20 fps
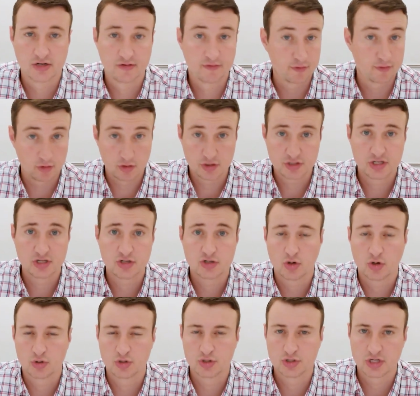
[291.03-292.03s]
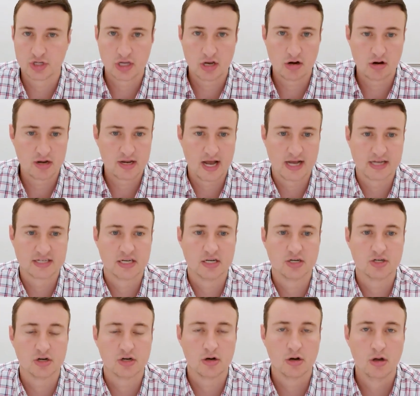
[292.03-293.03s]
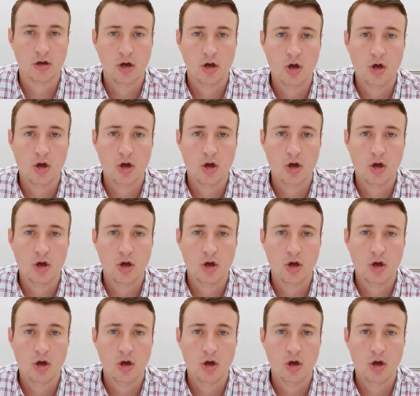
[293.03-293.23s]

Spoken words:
First is Social Security taxation.